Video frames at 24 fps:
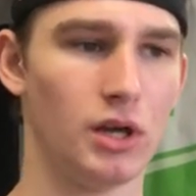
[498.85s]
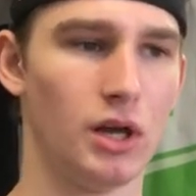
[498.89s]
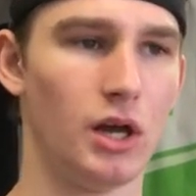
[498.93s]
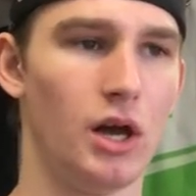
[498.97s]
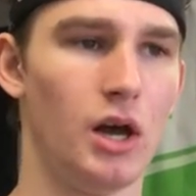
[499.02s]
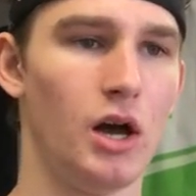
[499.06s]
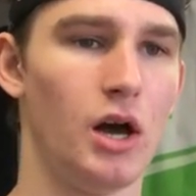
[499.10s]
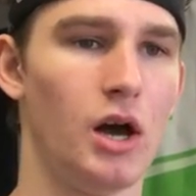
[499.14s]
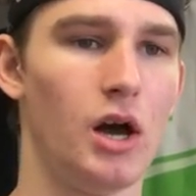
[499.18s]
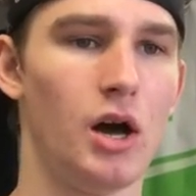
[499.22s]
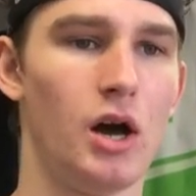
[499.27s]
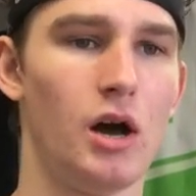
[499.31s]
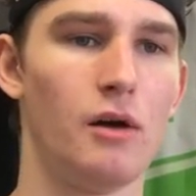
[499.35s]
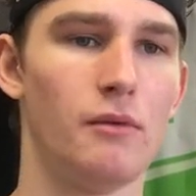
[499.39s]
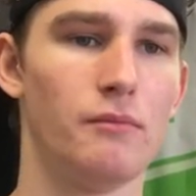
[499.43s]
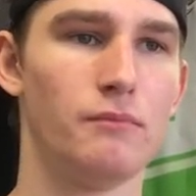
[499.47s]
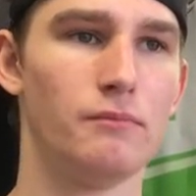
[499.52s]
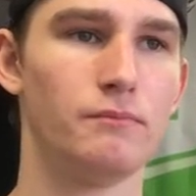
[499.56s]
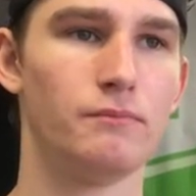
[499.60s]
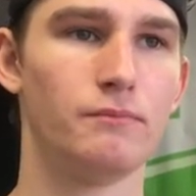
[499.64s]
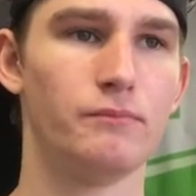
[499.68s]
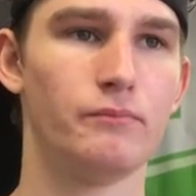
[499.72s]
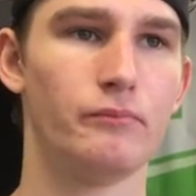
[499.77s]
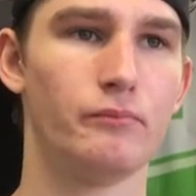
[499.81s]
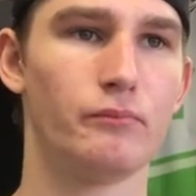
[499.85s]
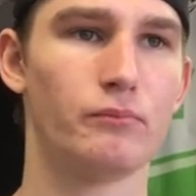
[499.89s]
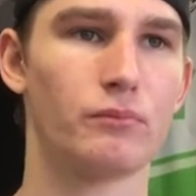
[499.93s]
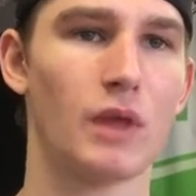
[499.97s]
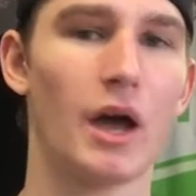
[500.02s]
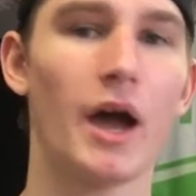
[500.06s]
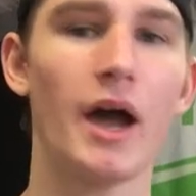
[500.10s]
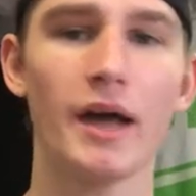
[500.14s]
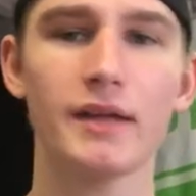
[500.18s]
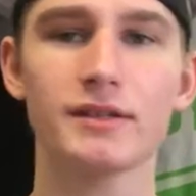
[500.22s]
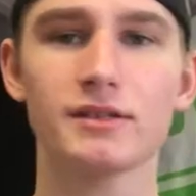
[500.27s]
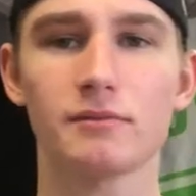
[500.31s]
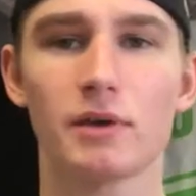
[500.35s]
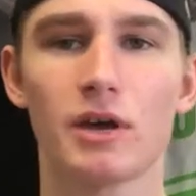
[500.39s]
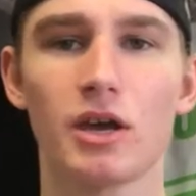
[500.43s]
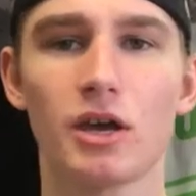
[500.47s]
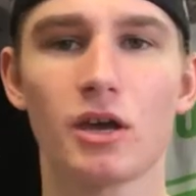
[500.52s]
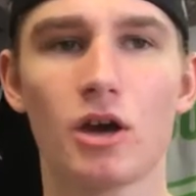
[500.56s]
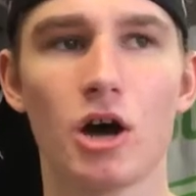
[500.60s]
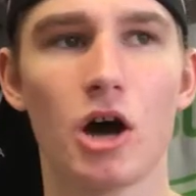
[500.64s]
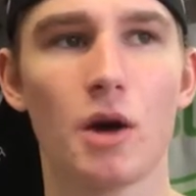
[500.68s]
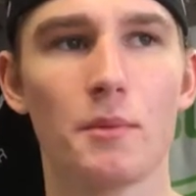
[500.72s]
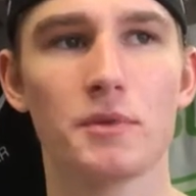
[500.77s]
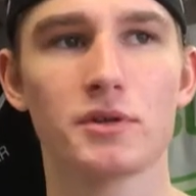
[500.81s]
Um, I had some hate
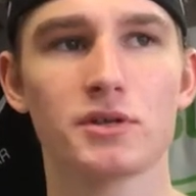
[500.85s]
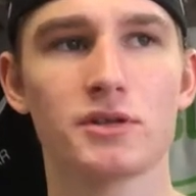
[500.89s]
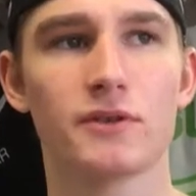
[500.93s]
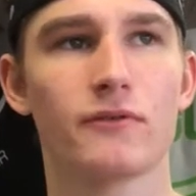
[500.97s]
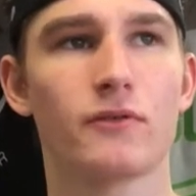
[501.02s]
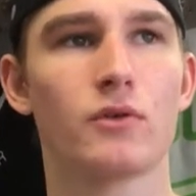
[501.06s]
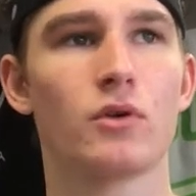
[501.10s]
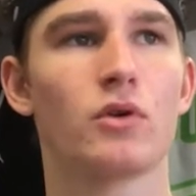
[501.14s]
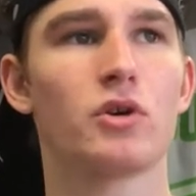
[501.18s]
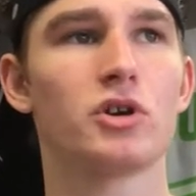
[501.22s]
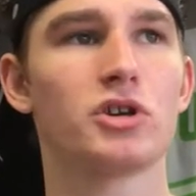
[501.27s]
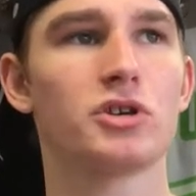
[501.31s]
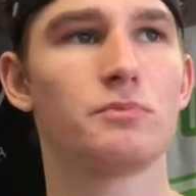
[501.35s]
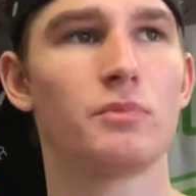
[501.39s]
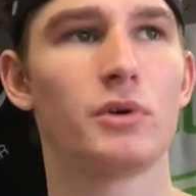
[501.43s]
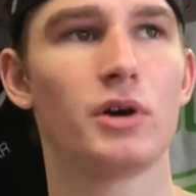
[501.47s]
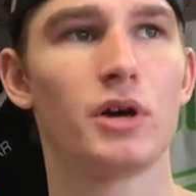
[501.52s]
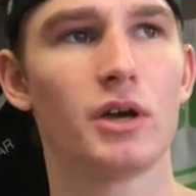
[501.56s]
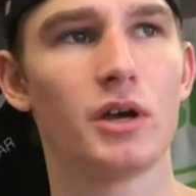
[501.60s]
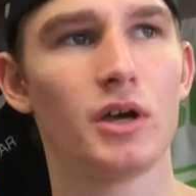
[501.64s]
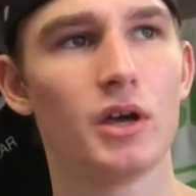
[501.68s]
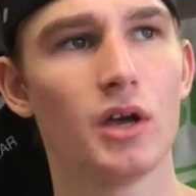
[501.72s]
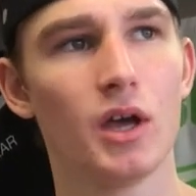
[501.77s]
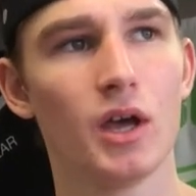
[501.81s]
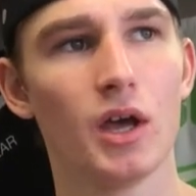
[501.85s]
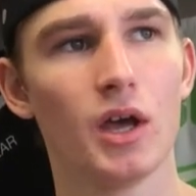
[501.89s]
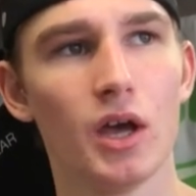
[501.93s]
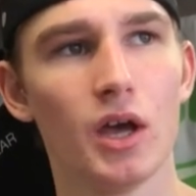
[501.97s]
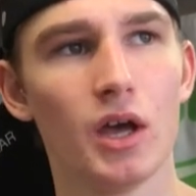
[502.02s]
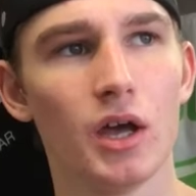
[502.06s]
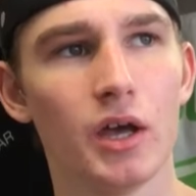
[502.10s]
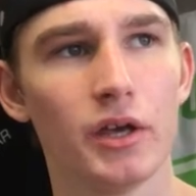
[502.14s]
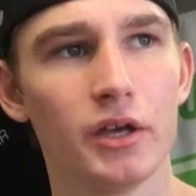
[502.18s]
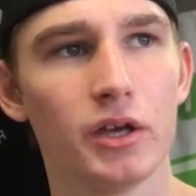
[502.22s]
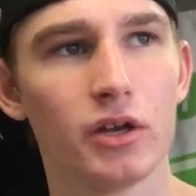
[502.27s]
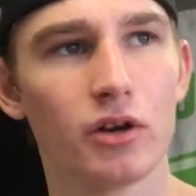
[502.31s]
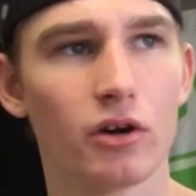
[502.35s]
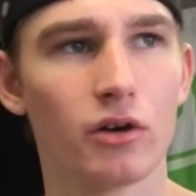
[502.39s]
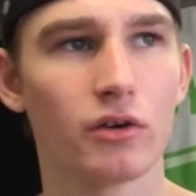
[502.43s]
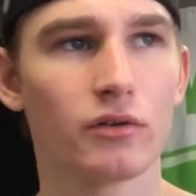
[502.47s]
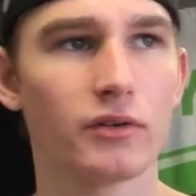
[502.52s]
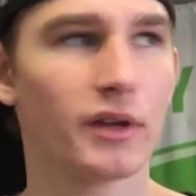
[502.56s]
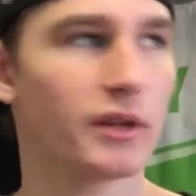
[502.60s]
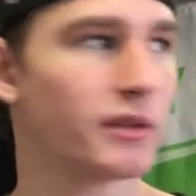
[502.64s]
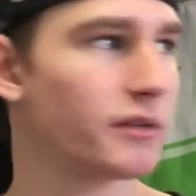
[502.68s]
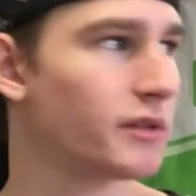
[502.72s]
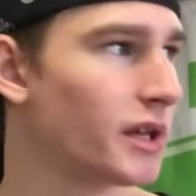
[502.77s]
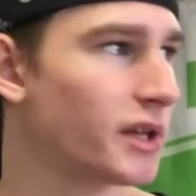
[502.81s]
comments, of course, but you know
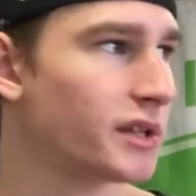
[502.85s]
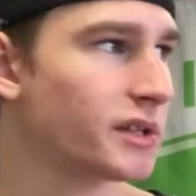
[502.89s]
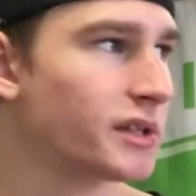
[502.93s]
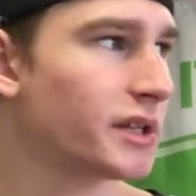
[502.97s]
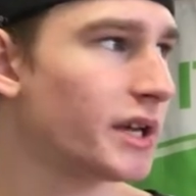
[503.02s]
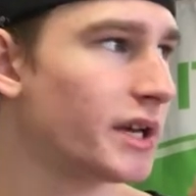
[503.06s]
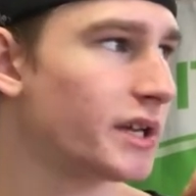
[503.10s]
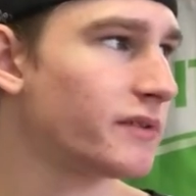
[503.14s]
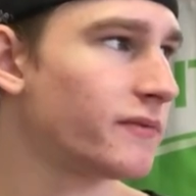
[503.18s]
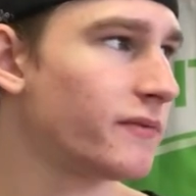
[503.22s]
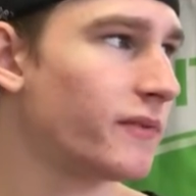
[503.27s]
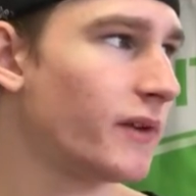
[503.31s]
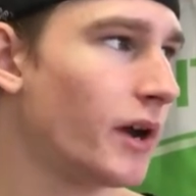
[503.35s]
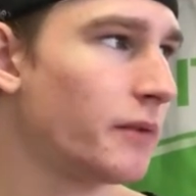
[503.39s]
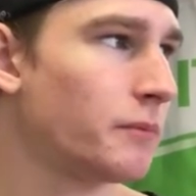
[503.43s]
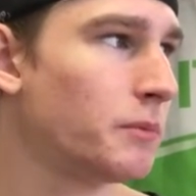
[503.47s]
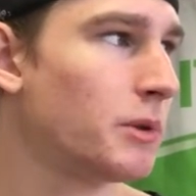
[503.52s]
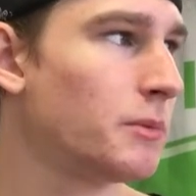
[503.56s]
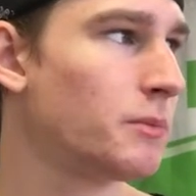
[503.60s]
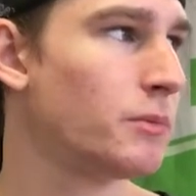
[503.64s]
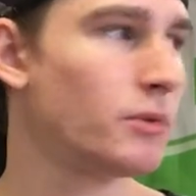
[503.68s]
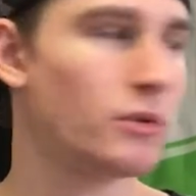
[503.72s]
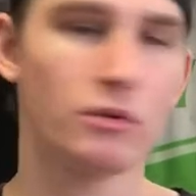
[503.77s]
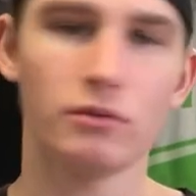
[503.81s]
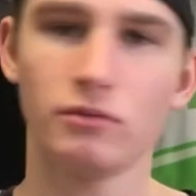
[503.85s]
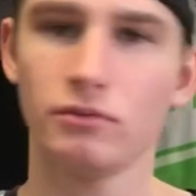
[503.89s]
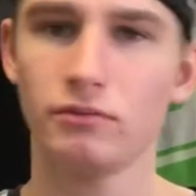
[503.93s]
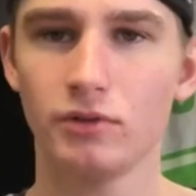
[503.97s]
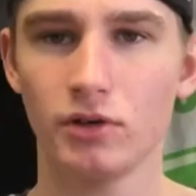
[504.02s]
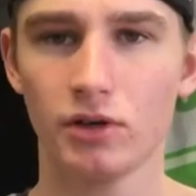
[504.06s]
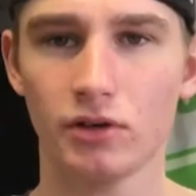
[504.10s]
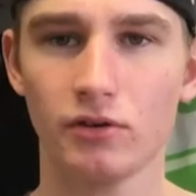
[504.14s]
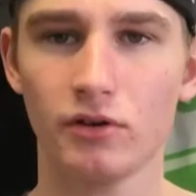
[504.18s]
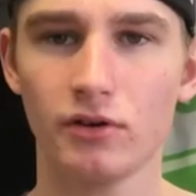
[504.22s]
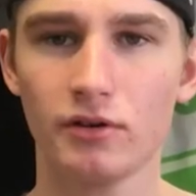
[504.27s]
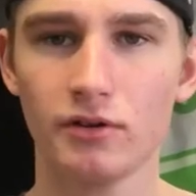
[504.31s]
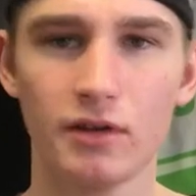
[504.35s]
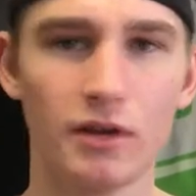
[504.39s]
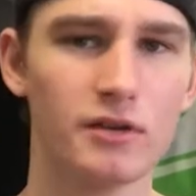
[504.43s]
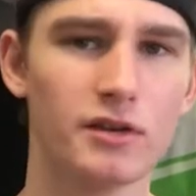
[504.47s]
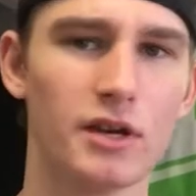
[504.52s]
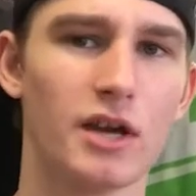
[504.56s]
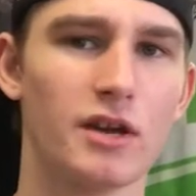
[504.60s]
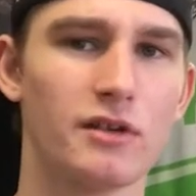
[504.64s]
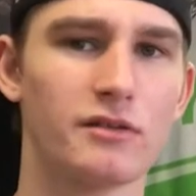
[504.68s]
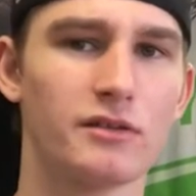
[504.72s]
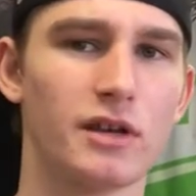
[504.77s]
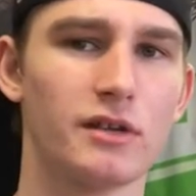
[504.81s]
that, that that's fine. People, you know, there's there's
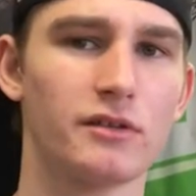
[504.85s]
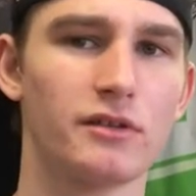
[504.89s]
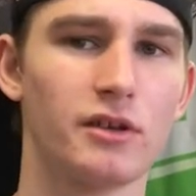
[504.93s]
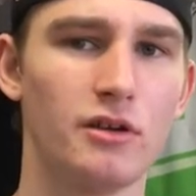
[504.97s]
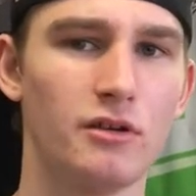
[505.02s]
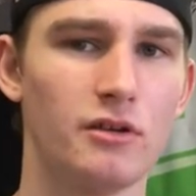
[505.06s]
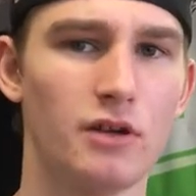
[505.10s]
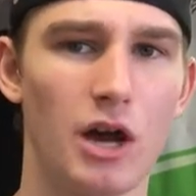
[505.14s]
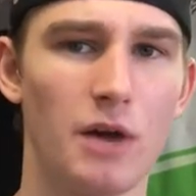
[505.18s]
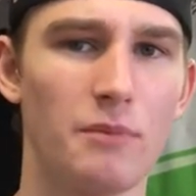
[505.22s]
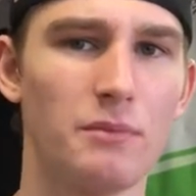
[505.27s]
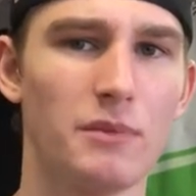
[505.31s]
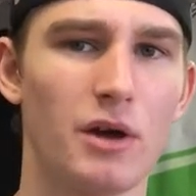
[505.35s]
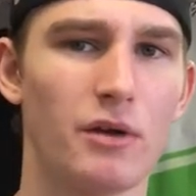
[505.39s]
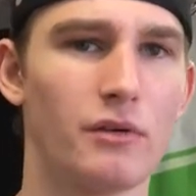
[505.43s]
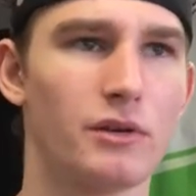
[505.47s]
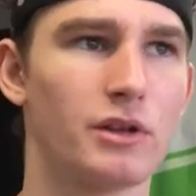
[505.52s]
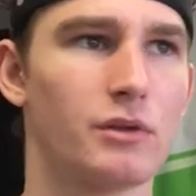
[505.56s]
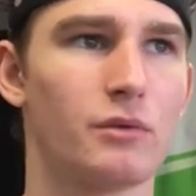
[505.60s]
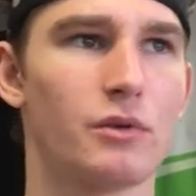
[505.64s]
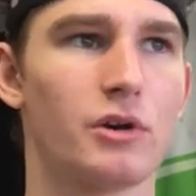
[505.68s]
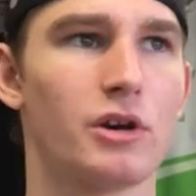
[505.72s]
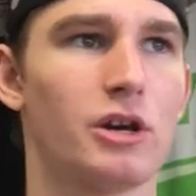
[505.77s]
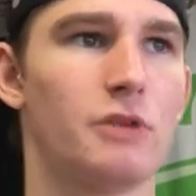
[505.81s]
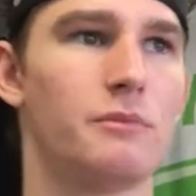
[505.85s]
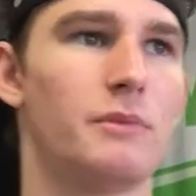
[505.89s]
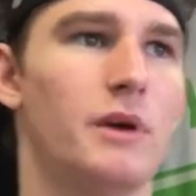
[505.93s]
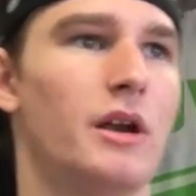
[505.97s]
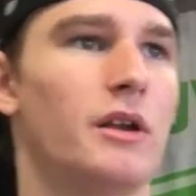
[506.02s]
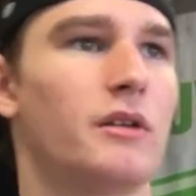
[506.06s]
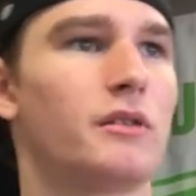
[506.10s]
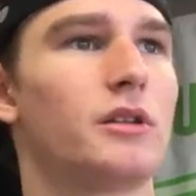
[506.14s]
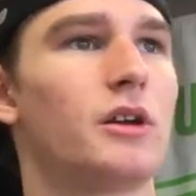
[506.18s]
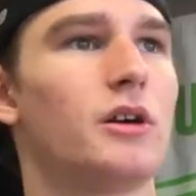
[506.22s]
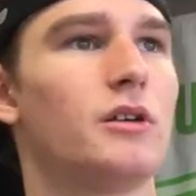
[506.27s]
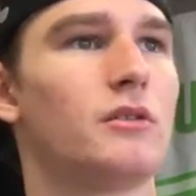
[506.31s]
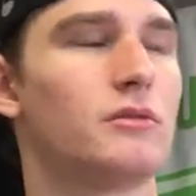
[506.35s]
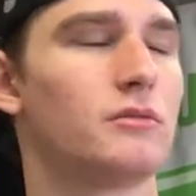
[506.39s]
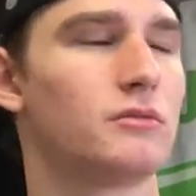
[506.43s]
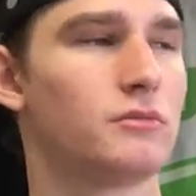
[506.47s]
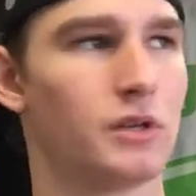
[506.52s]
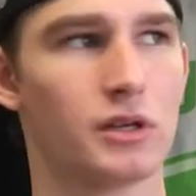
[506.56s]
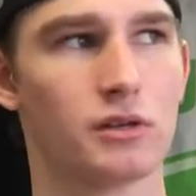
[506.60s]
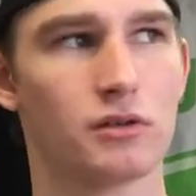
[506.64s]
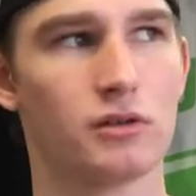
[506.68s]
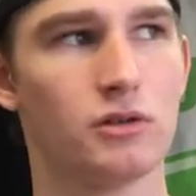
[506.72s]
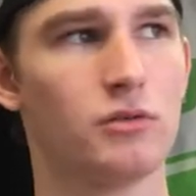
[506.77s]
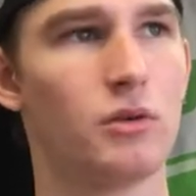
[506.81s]
haters out there. I'm not really worried about it though.
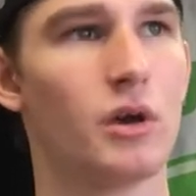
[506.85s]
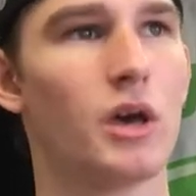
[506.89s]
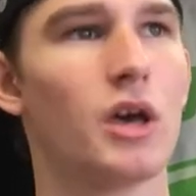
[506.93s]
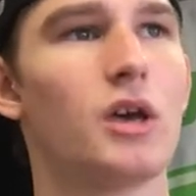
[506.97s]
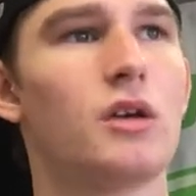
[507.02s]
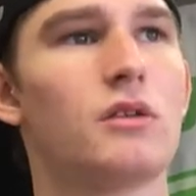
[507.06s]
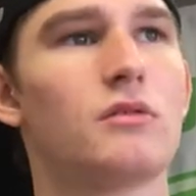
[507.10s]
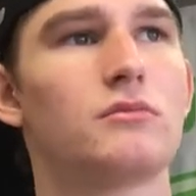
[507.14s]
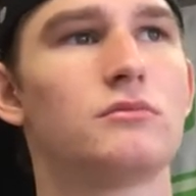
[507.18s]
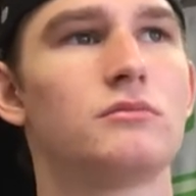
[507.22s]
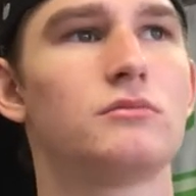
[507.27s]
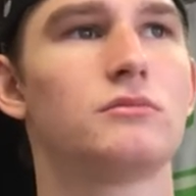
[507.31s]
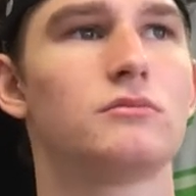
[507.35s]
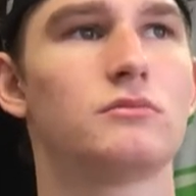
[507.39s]
Like you hate,